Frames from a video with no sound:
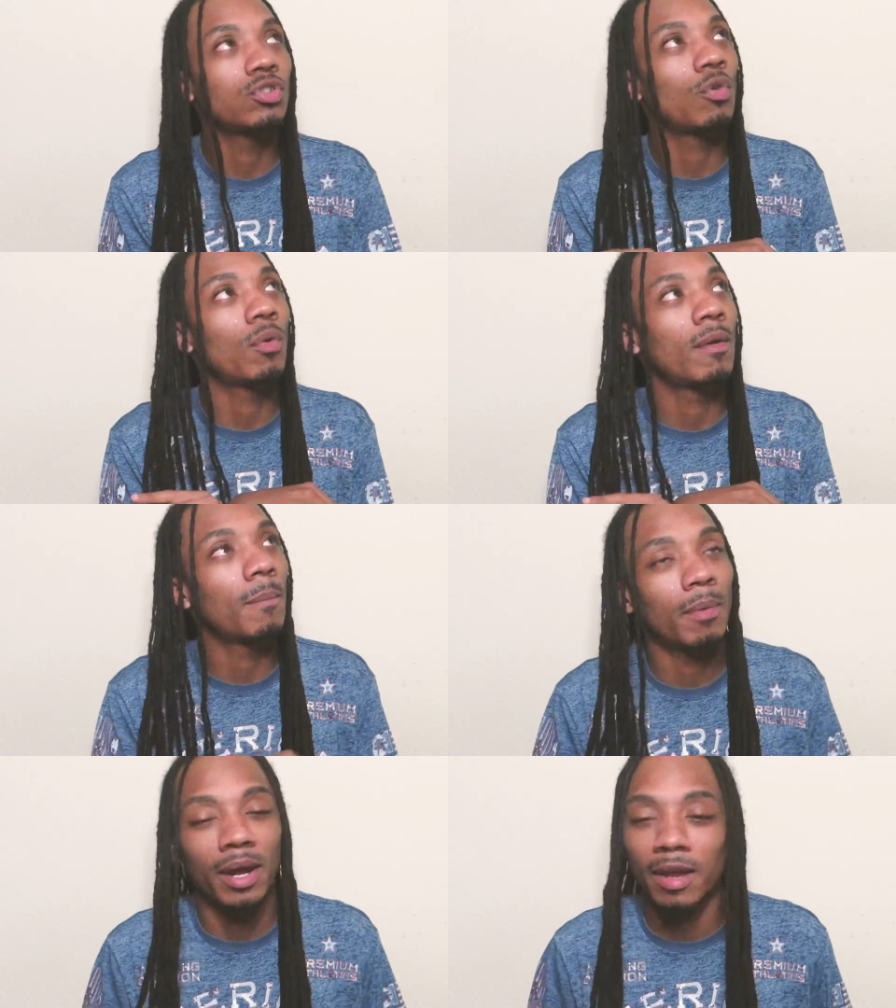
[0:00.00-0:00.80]
you so
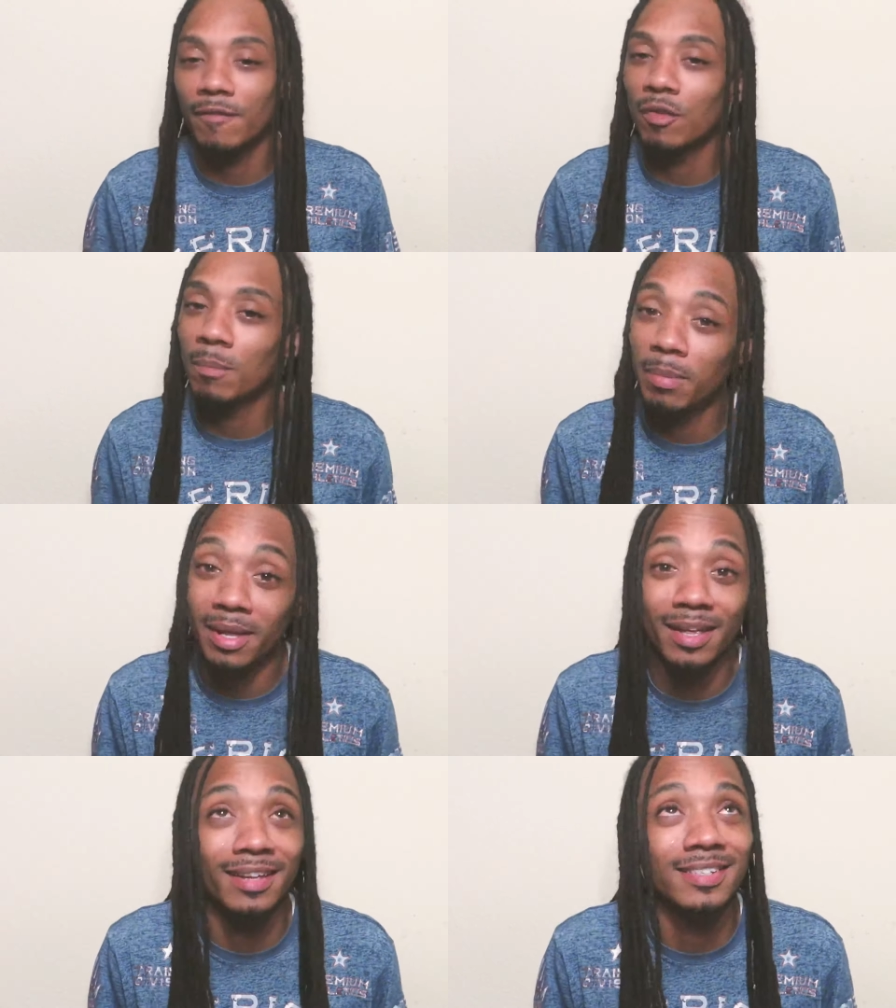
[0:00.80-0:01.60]

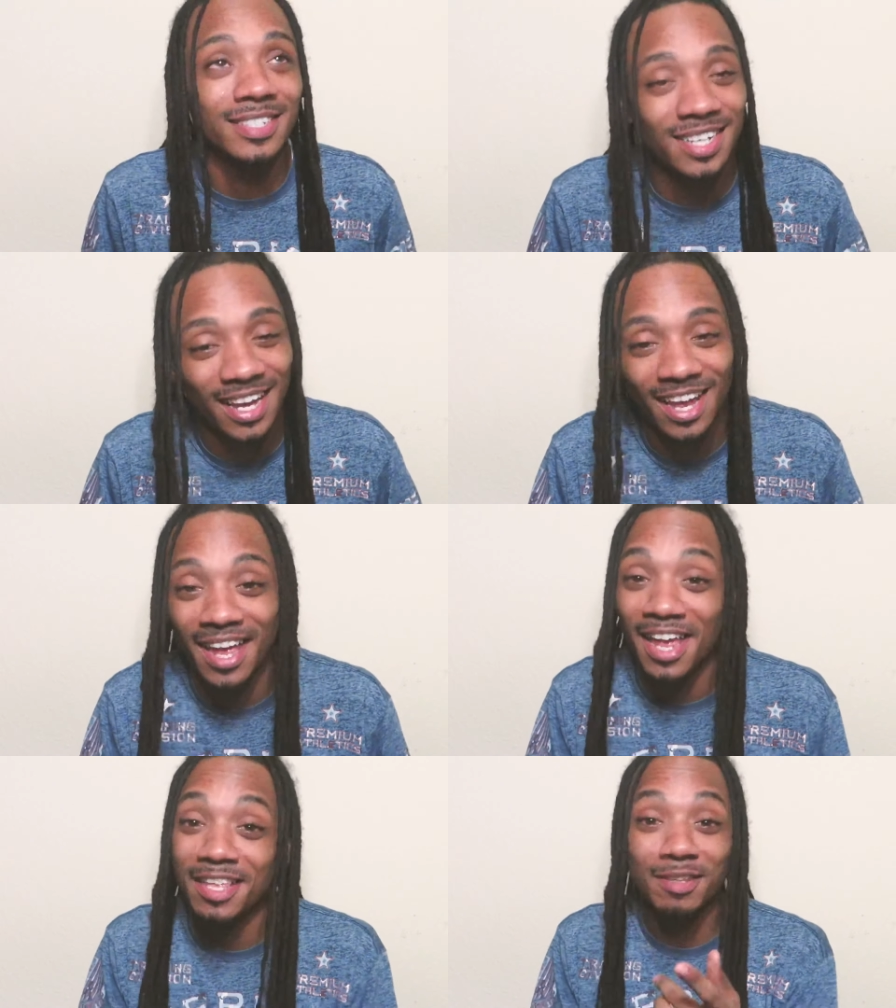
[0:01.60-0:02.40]
ungrateful, bitch,
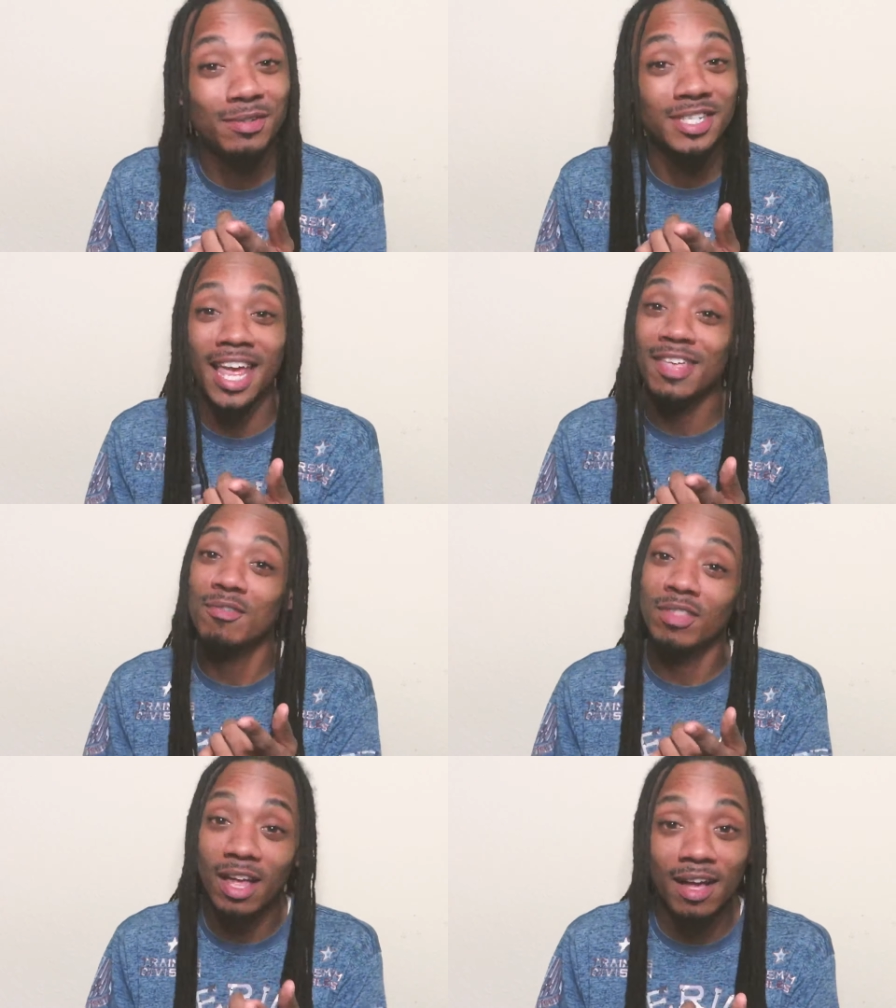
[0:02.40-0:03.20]
yeah. You
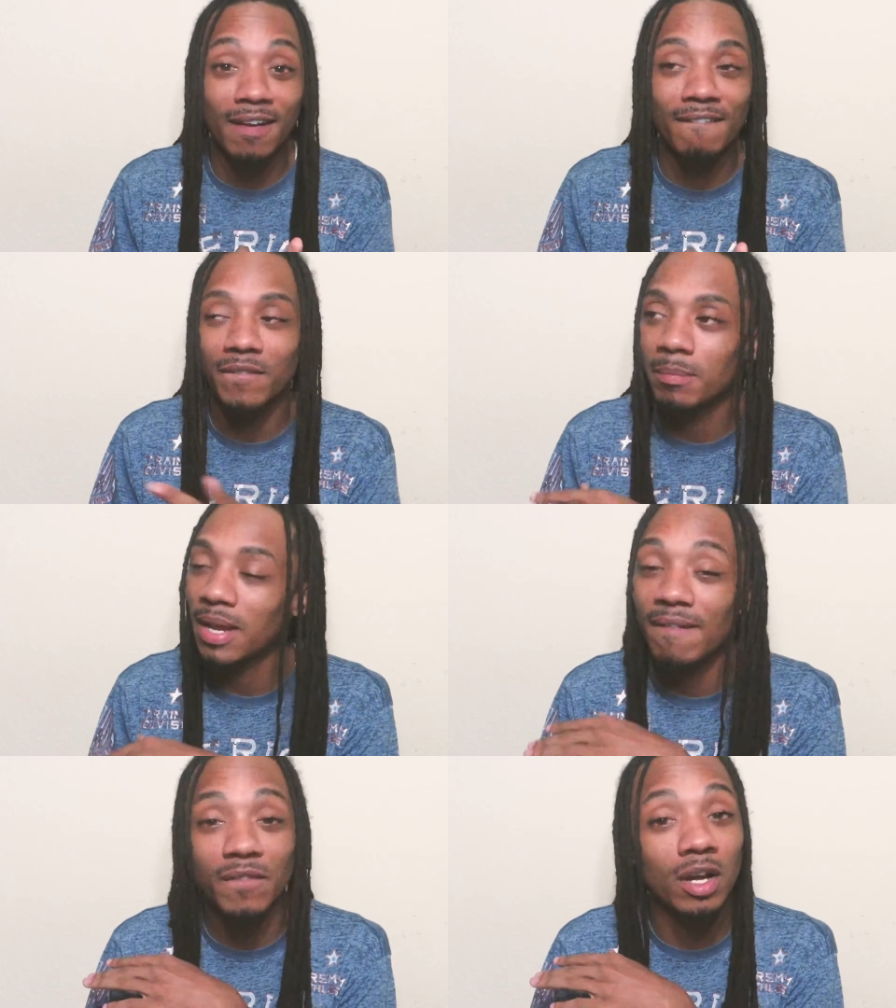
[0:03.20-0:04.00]
say you love
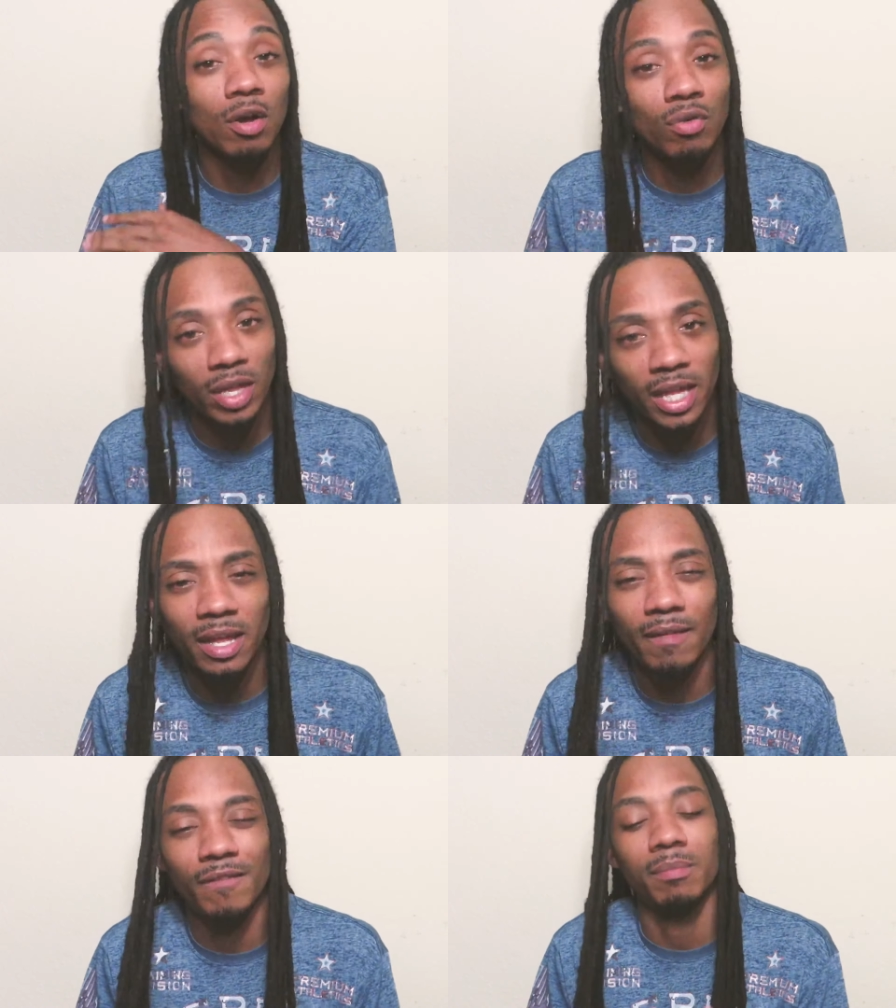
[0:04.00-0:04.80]
them, never gon'
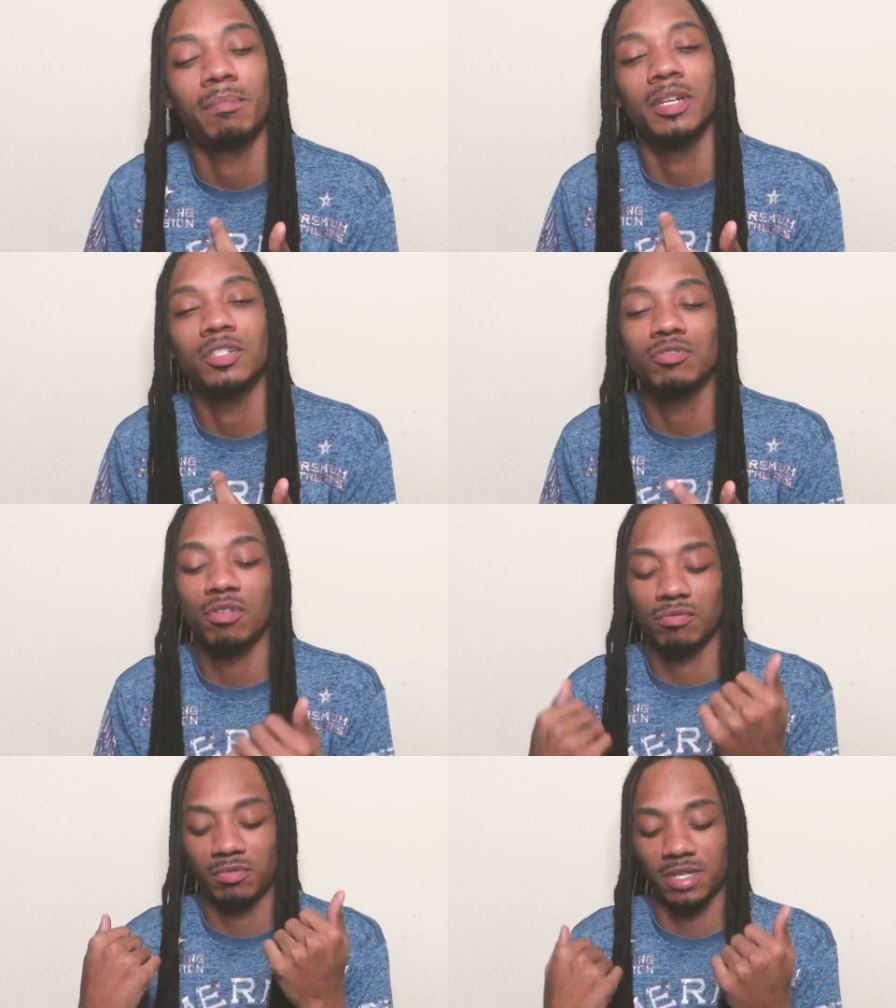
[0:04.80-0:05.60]
leave them,
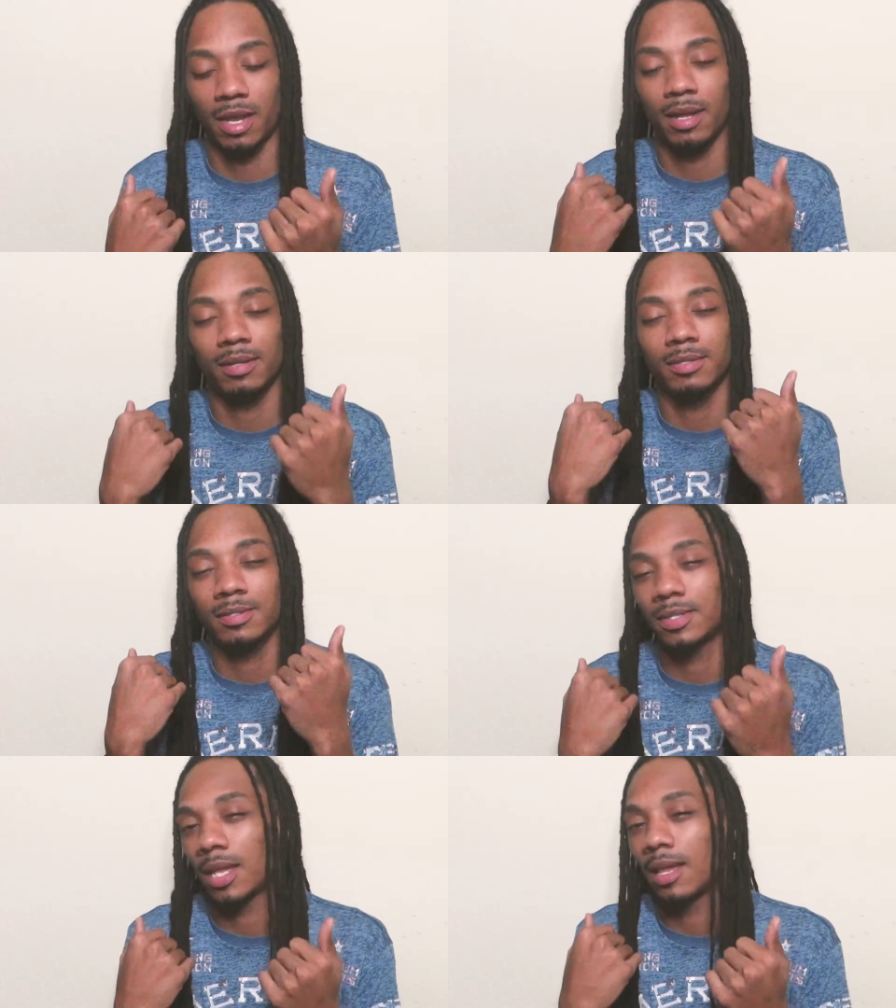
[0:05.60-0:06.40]
but you gon'
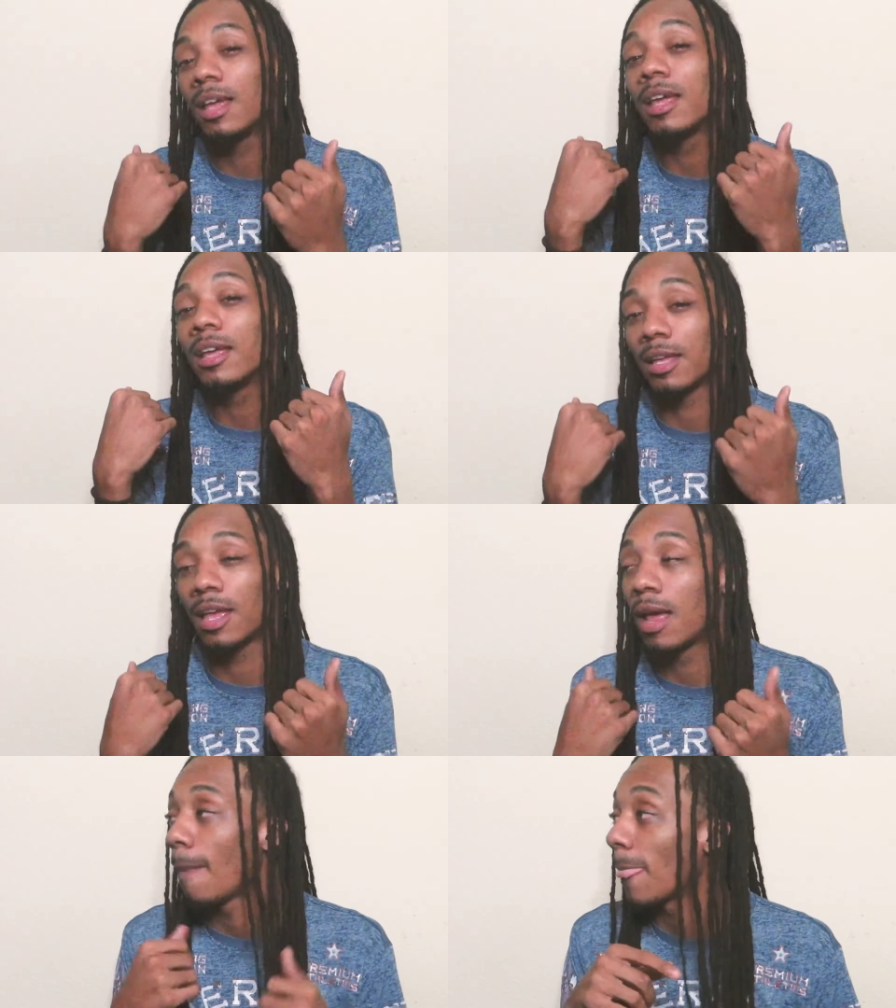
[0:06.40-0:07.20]
take this
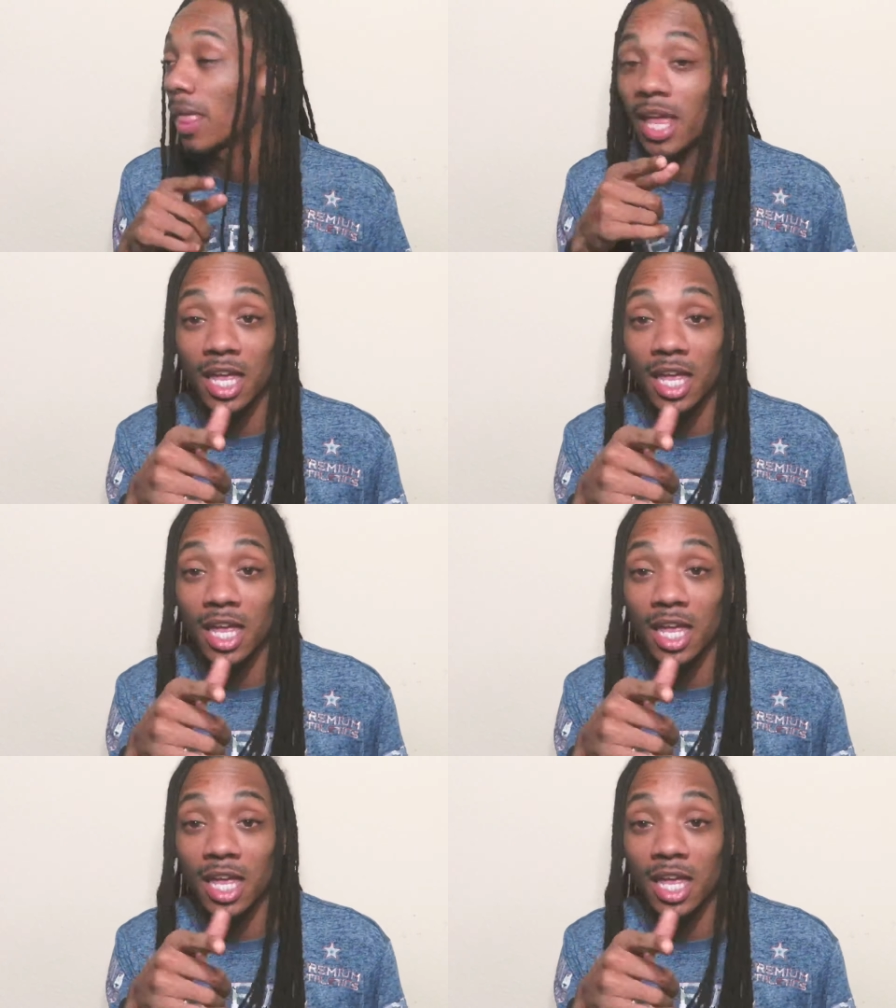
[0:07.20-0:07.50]
dick, yeah.